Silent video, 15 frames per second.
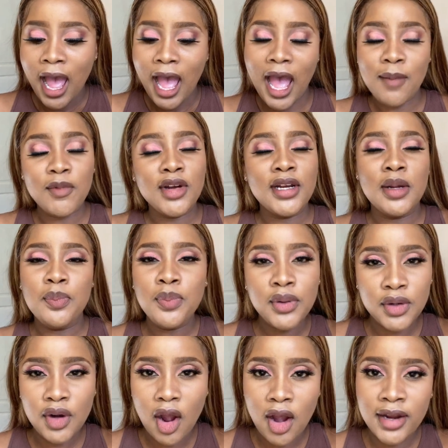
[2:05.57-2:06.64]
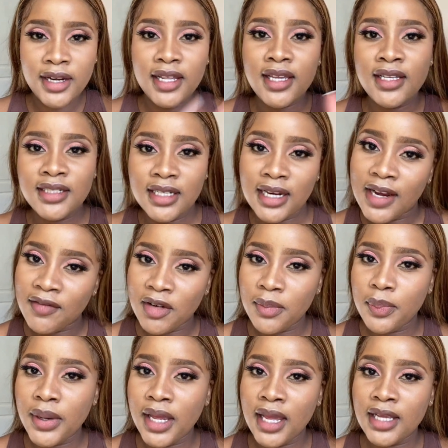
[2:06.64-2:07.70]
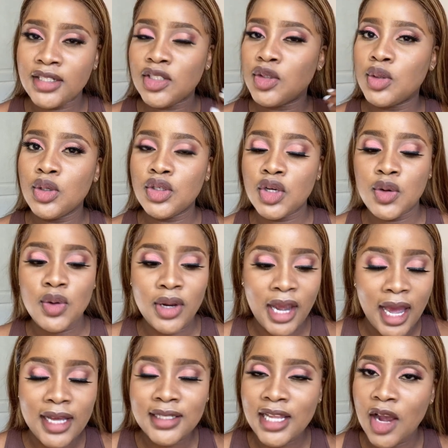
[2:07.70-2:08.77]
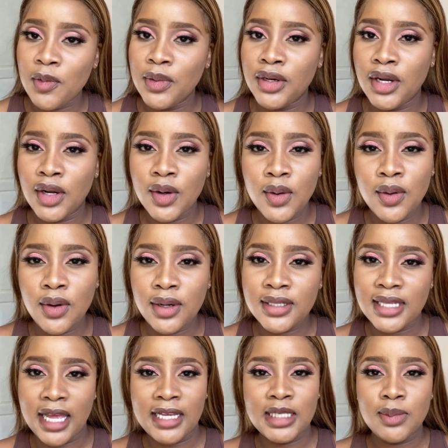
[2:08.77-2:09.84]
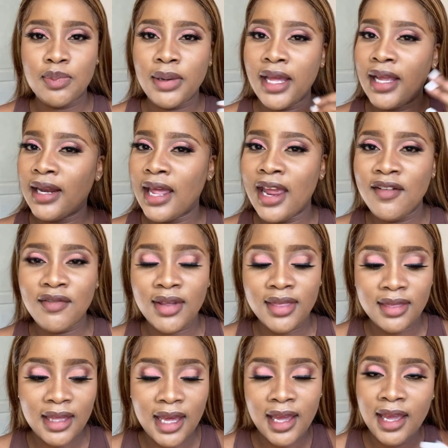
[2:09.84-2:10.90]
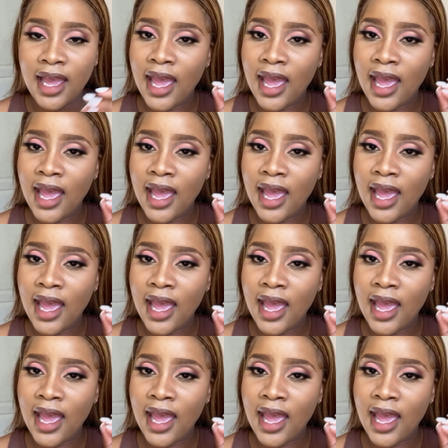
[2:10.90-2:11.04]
I'm gonna put on each and every pair just to show you guys how it looks, explain everything,